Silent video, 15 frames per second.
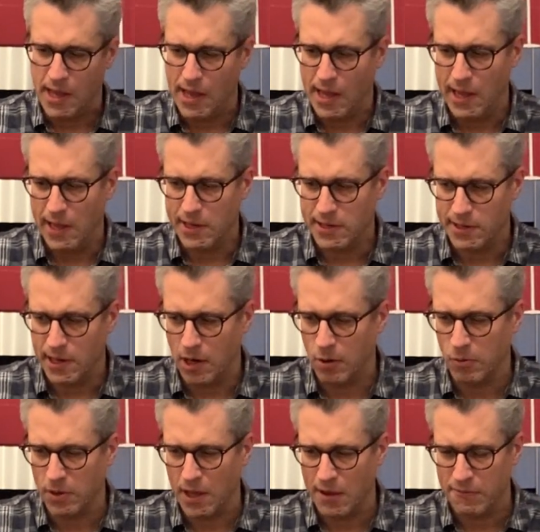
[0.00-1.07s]
Now
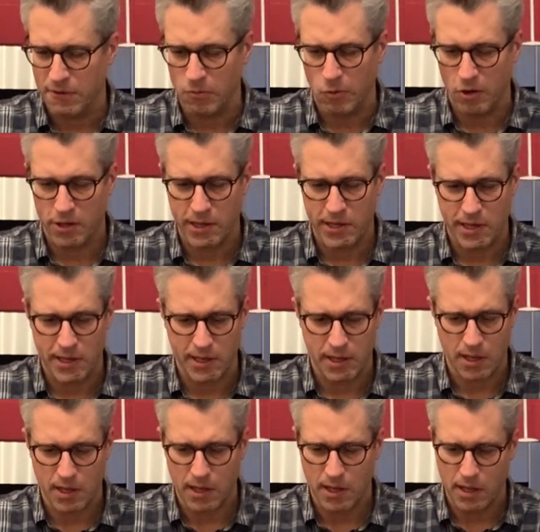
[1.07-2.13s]
we have a
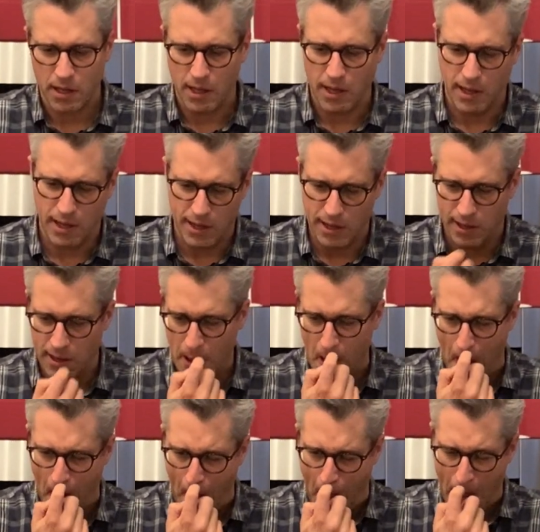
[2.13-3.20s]
working
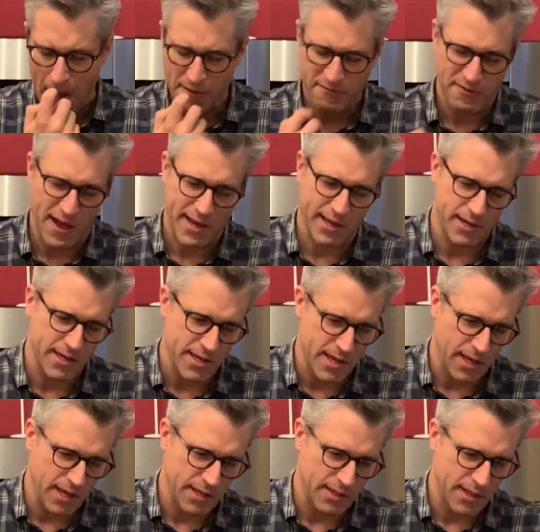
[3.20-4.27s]
wagon
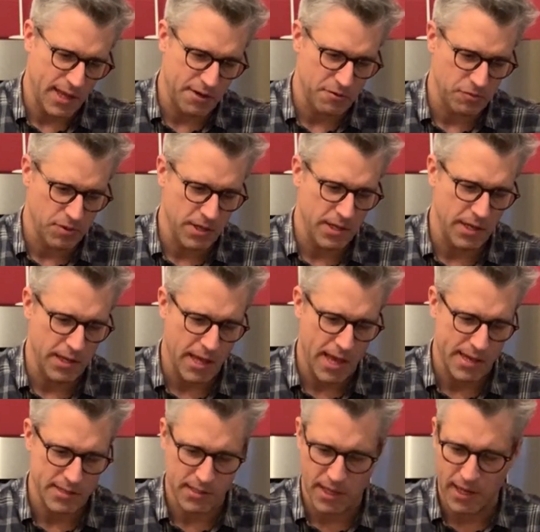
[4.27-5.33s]
here that really
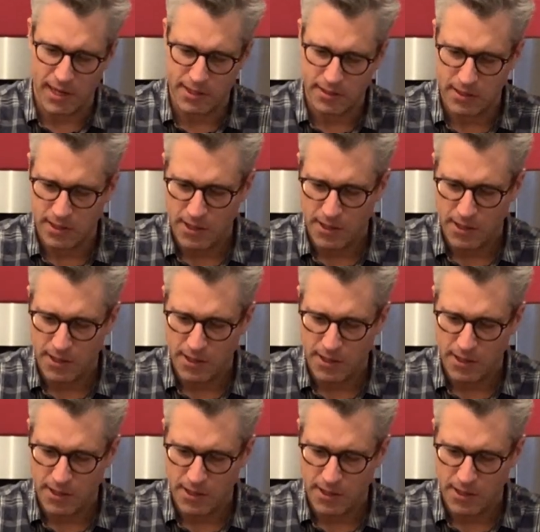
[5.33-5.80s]
has got